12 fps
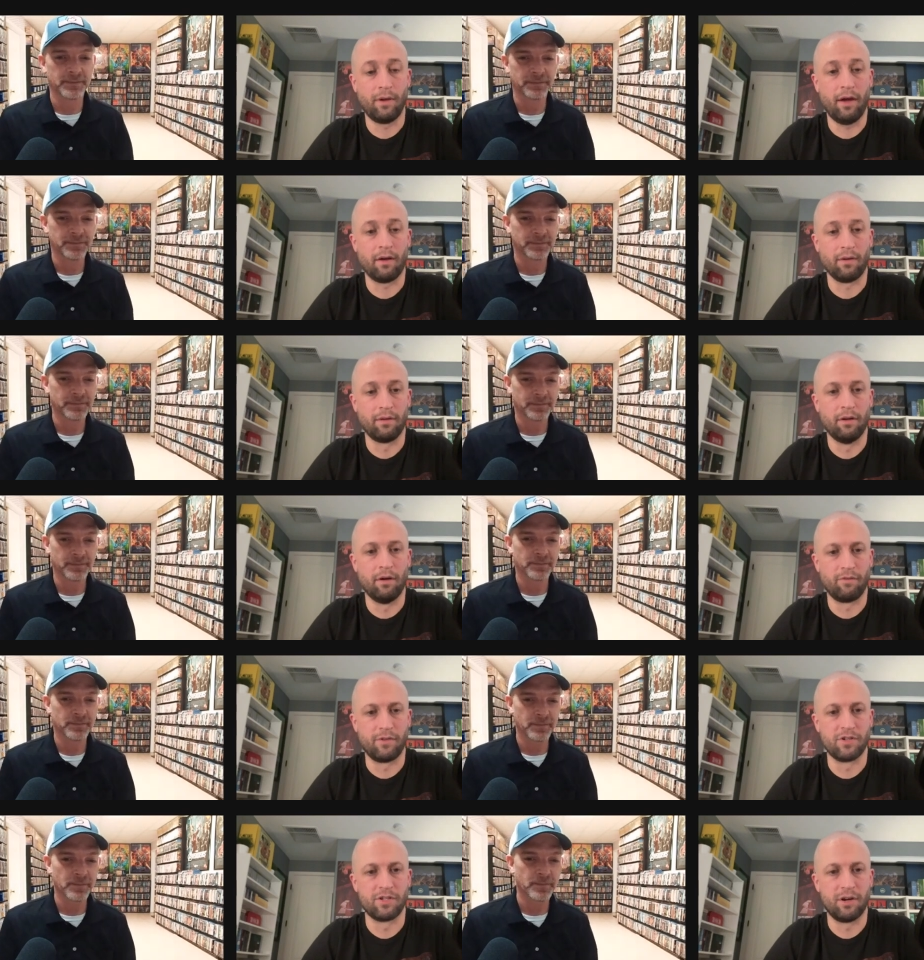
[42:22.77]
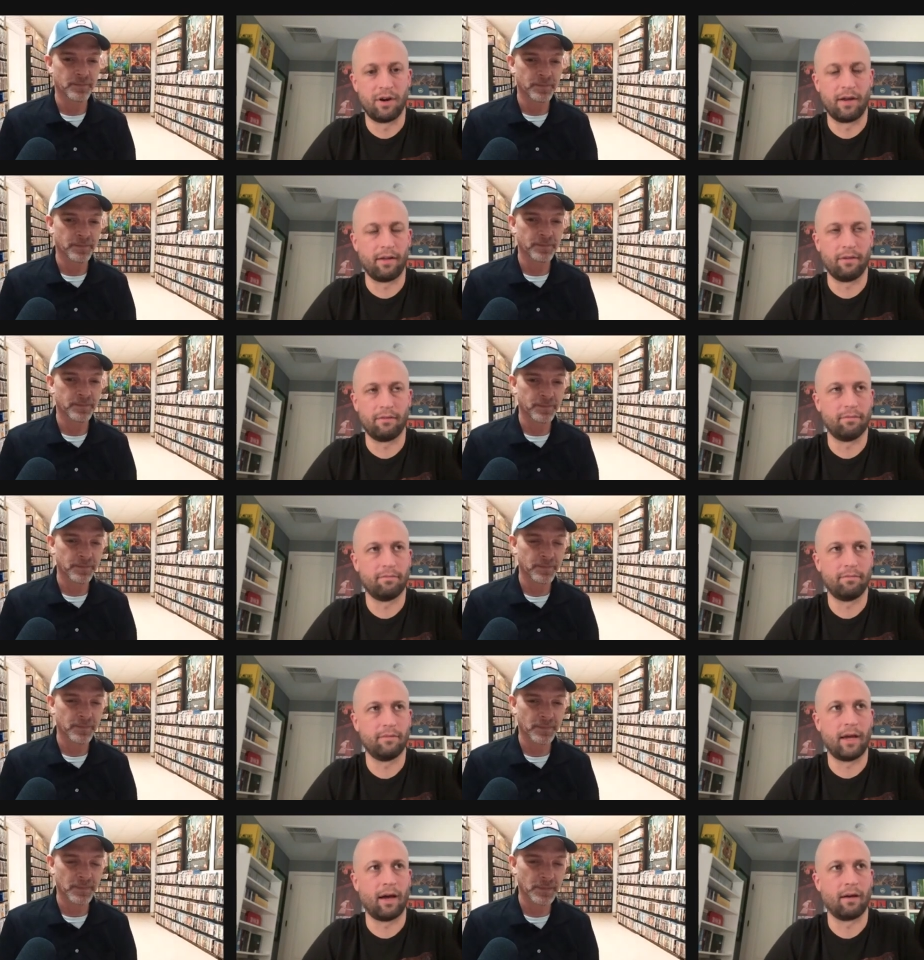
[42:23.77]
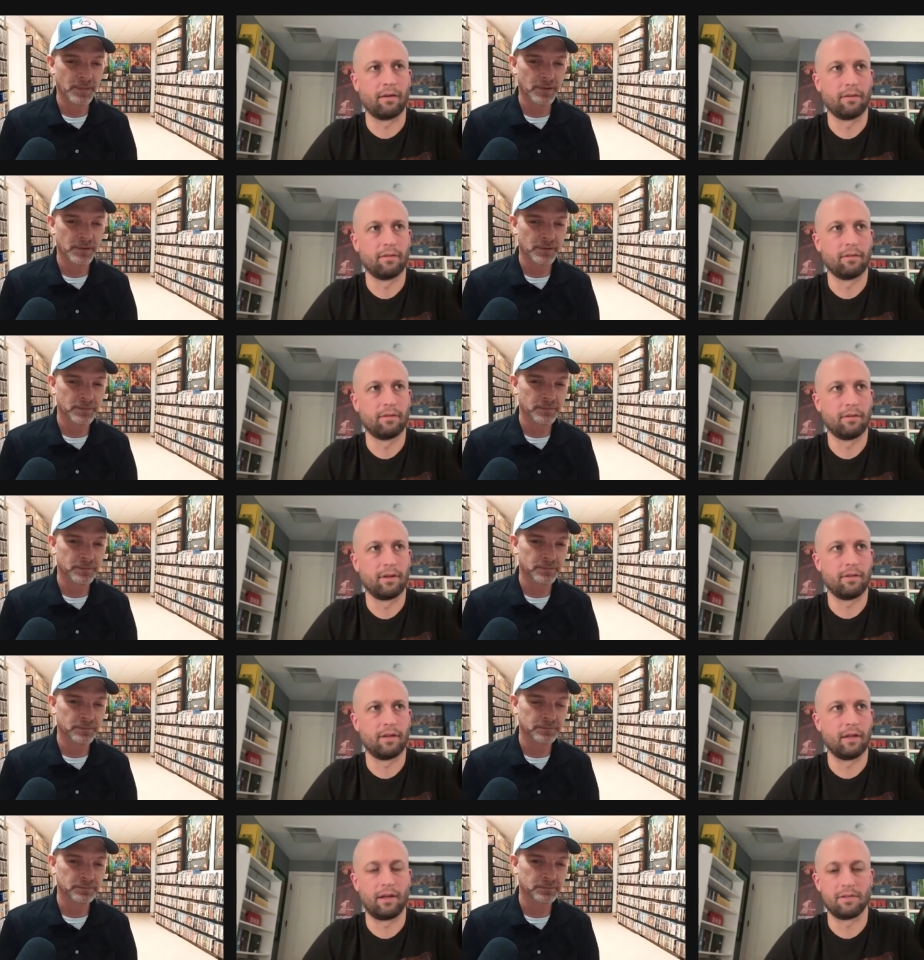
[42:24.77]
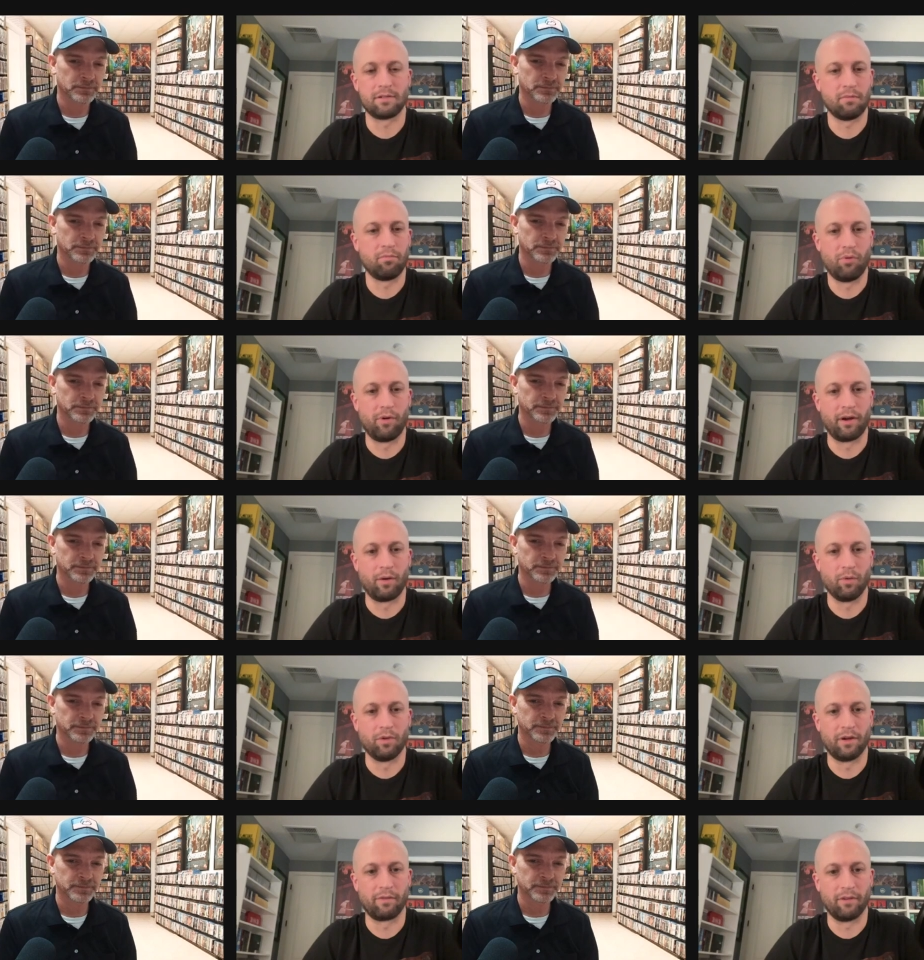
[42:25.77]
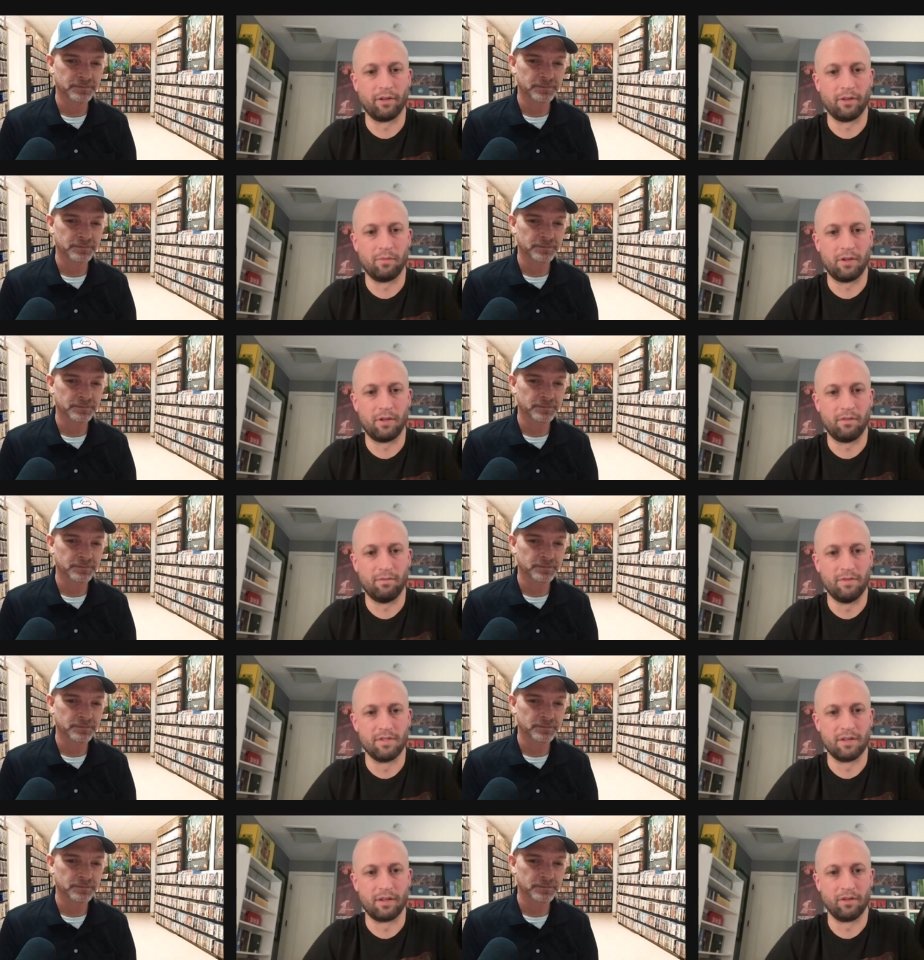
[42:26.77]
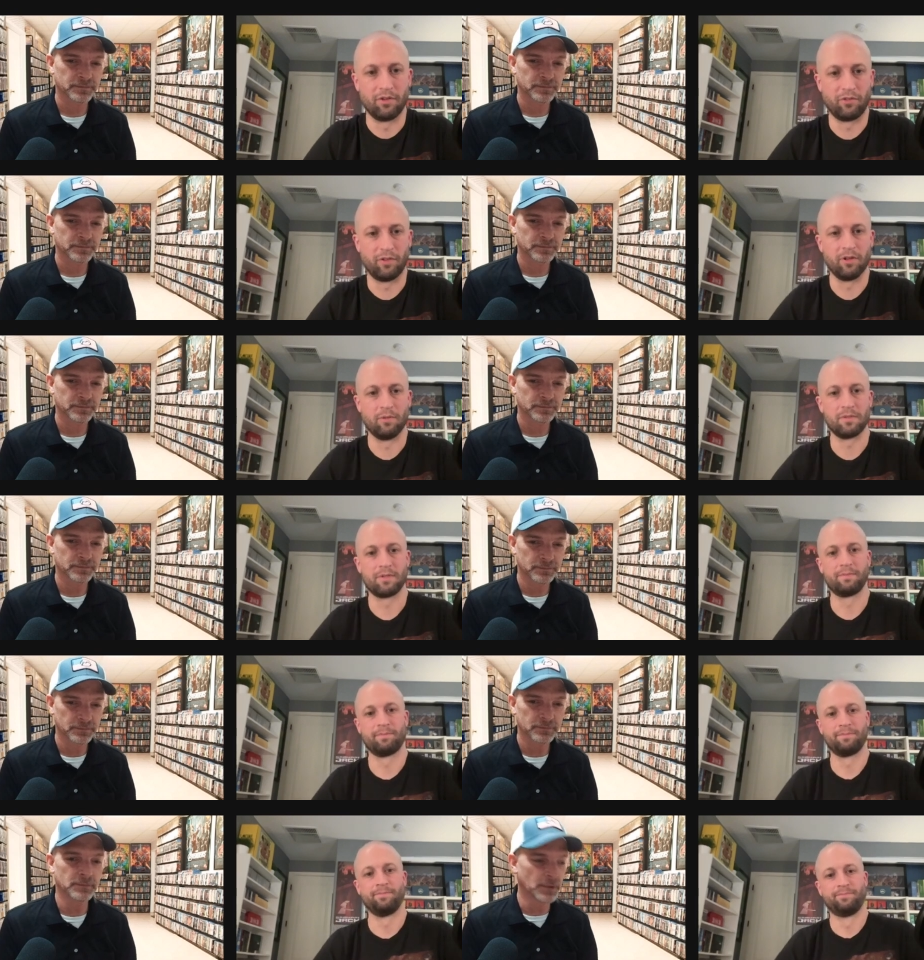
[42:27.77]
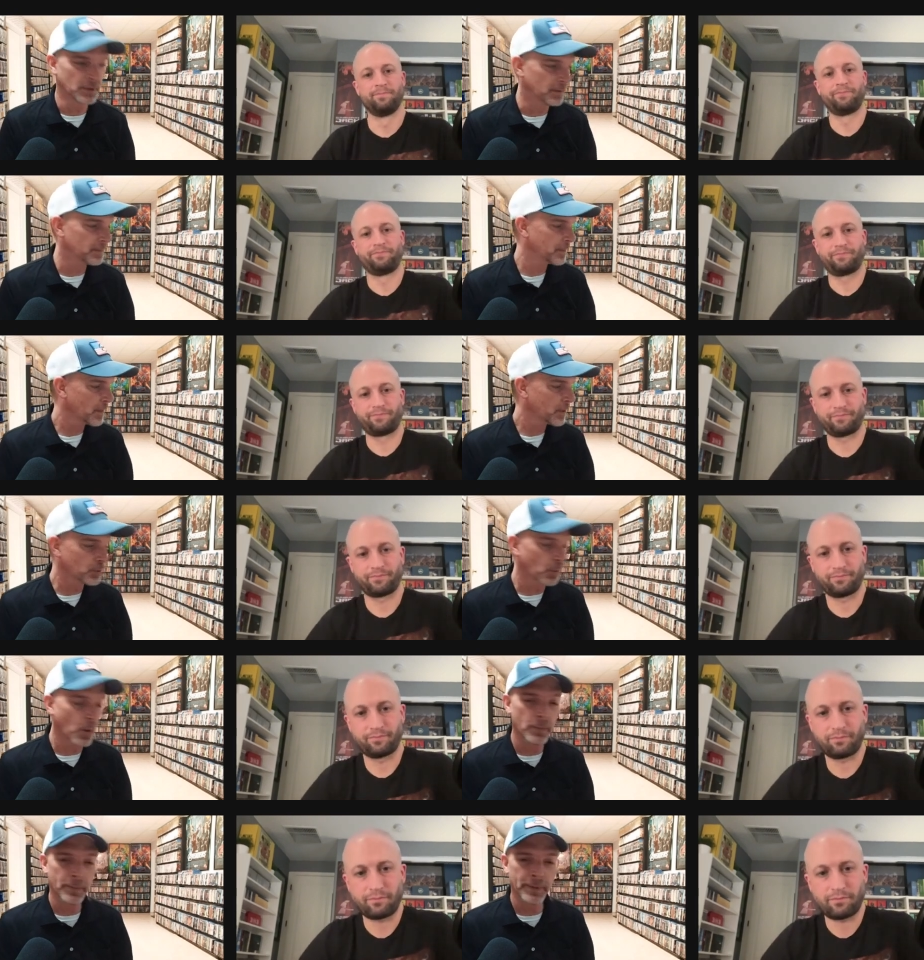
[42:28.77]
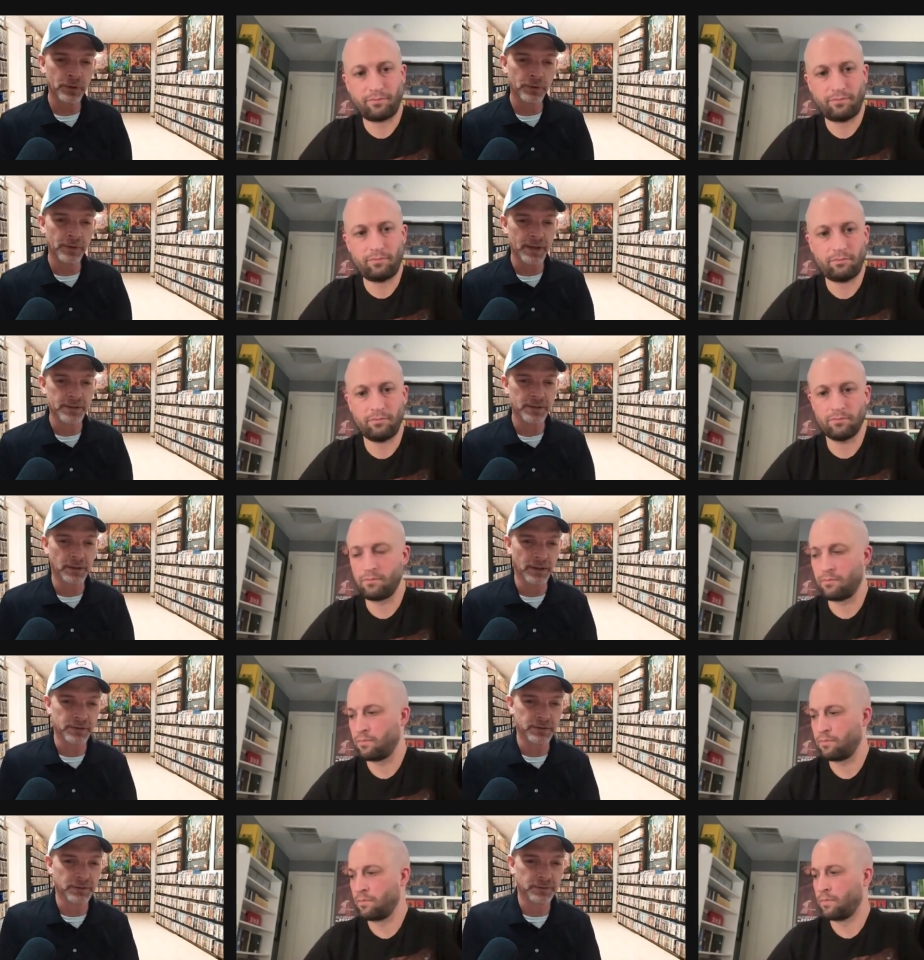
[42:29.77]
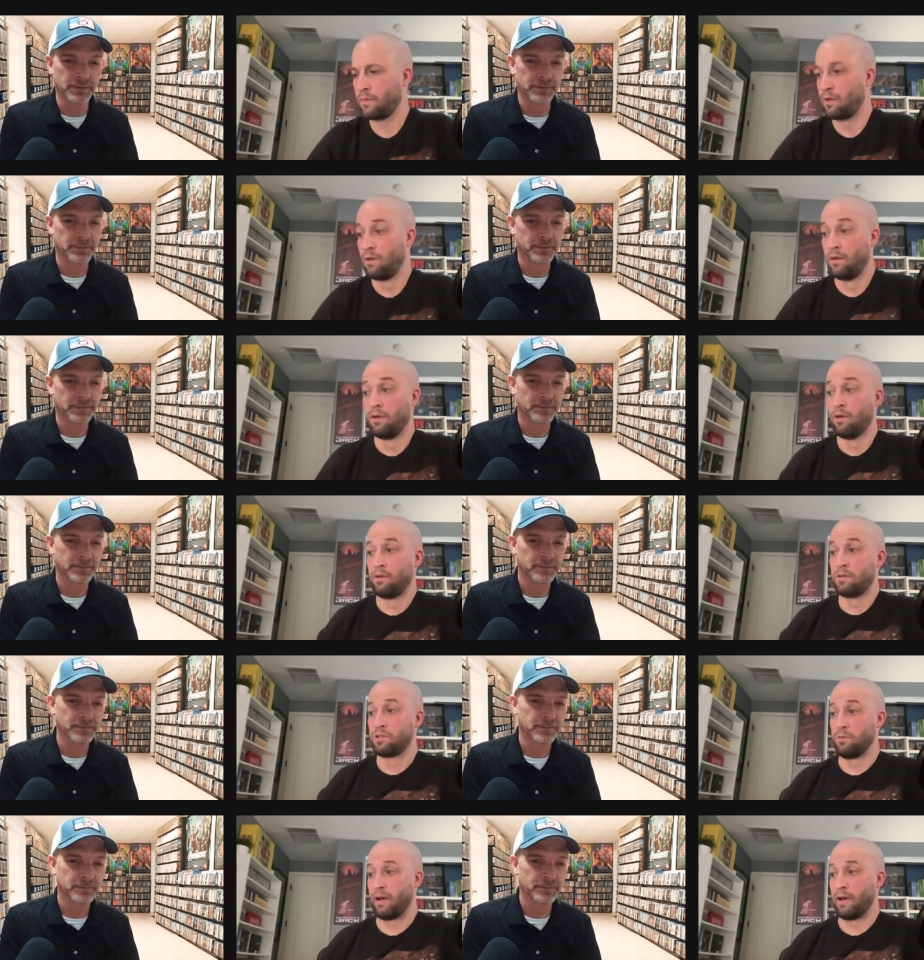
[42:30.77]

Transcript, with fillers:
Speaker 1: yeah, no, for sure. I yeah. At, at some point, I will definitely be visiting those films.
Speaker 2: Yeah. So what would be your next selection?
Speaker 1: So